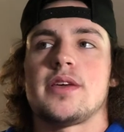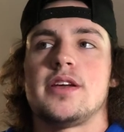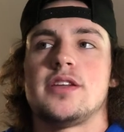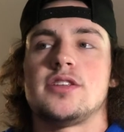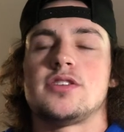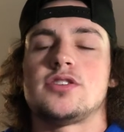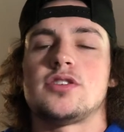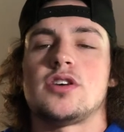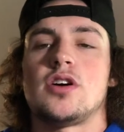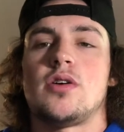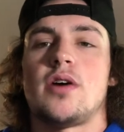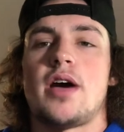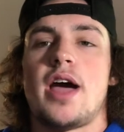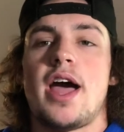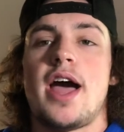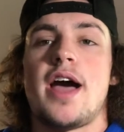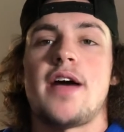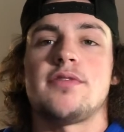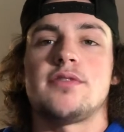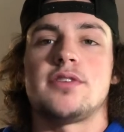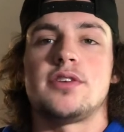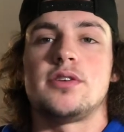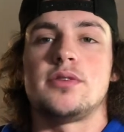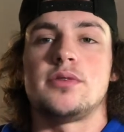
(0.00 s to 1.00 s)
so
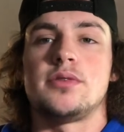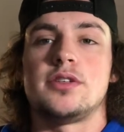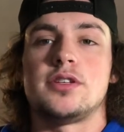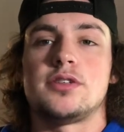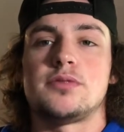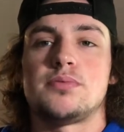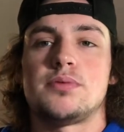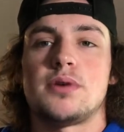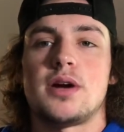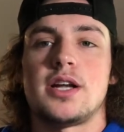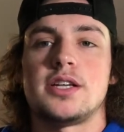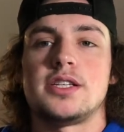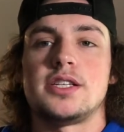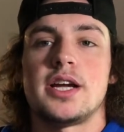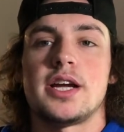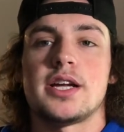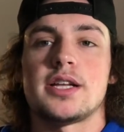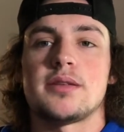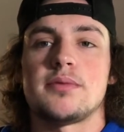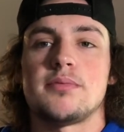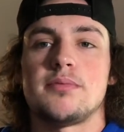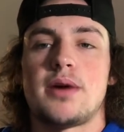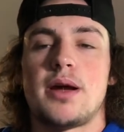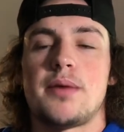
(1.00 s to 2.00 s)
after doing this
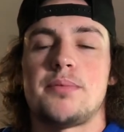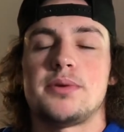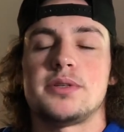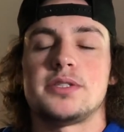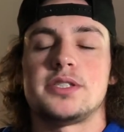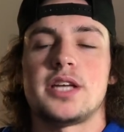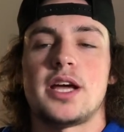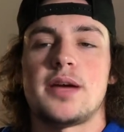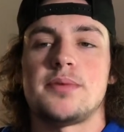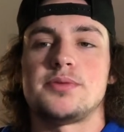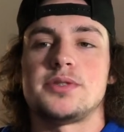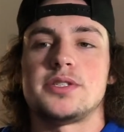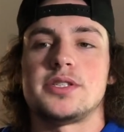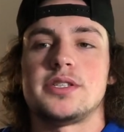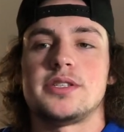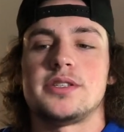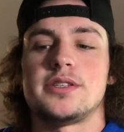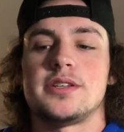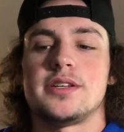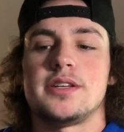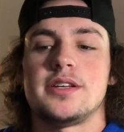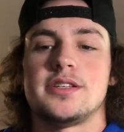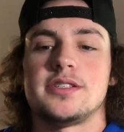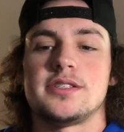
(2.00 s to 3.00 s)
project, my
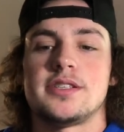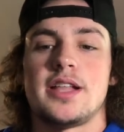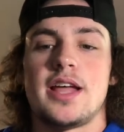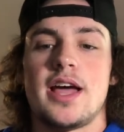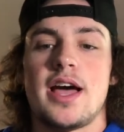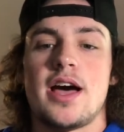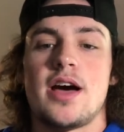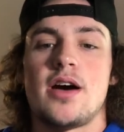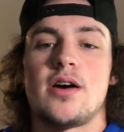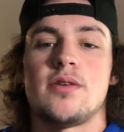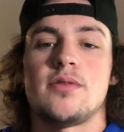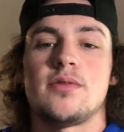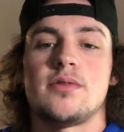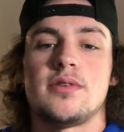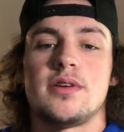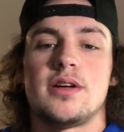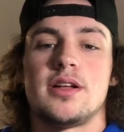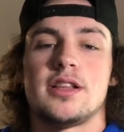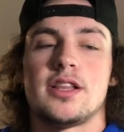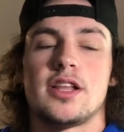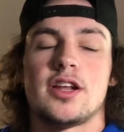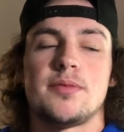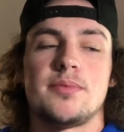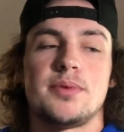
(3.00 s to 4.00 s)
perception is now a
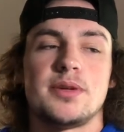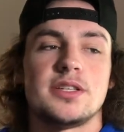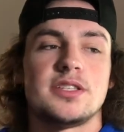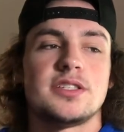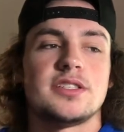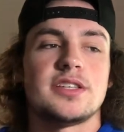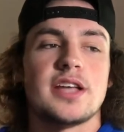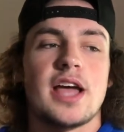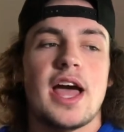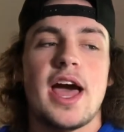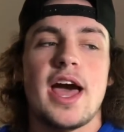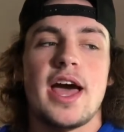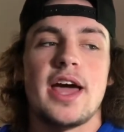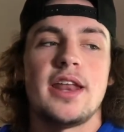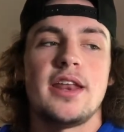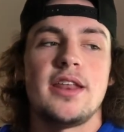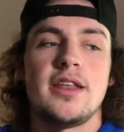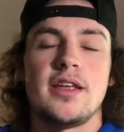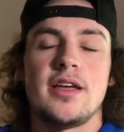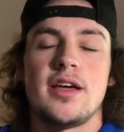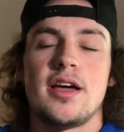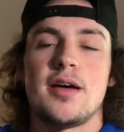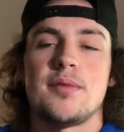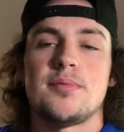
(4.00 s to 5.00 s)
little bit sad
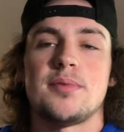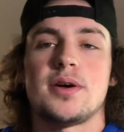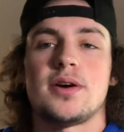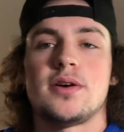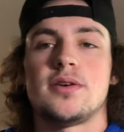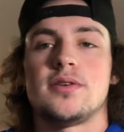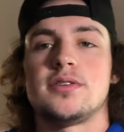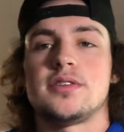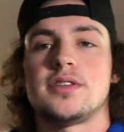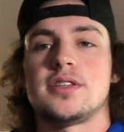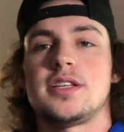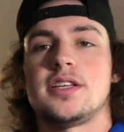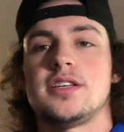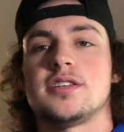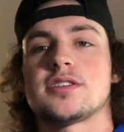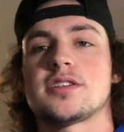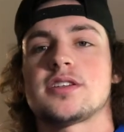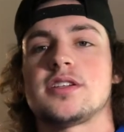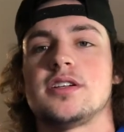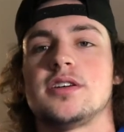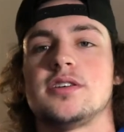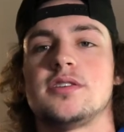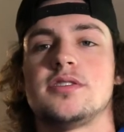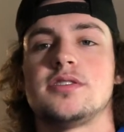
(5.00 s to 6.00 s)
about these
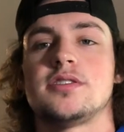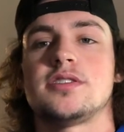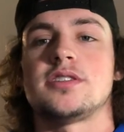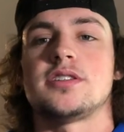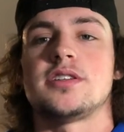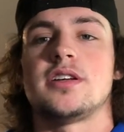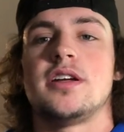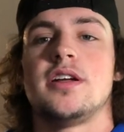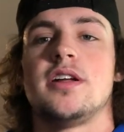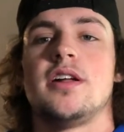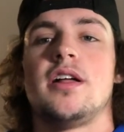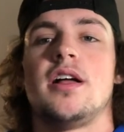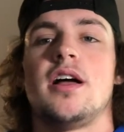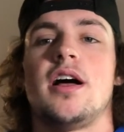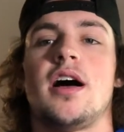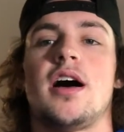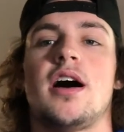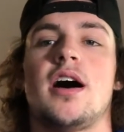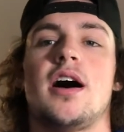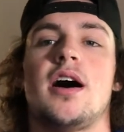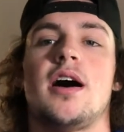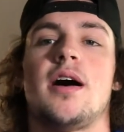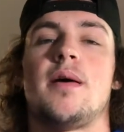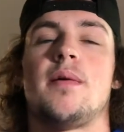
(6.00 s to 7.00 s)
clothes,
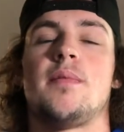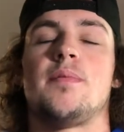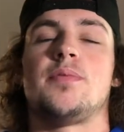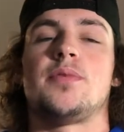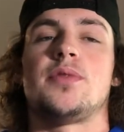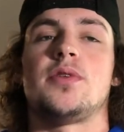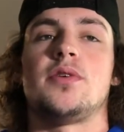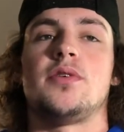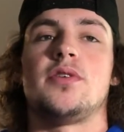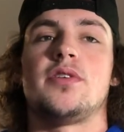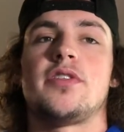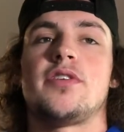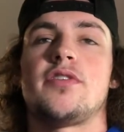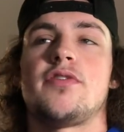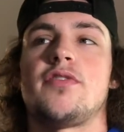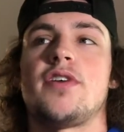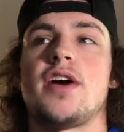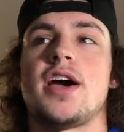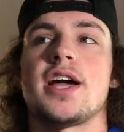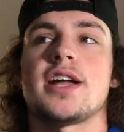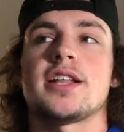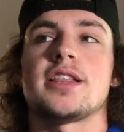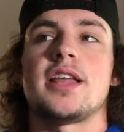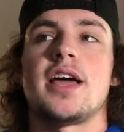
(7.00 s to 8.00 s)
due to the
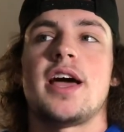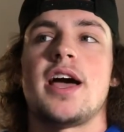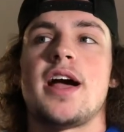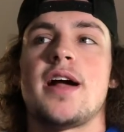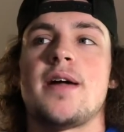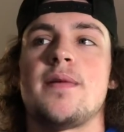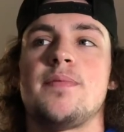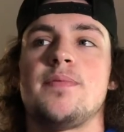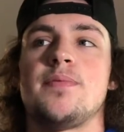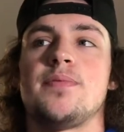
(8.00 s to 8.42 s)
fact that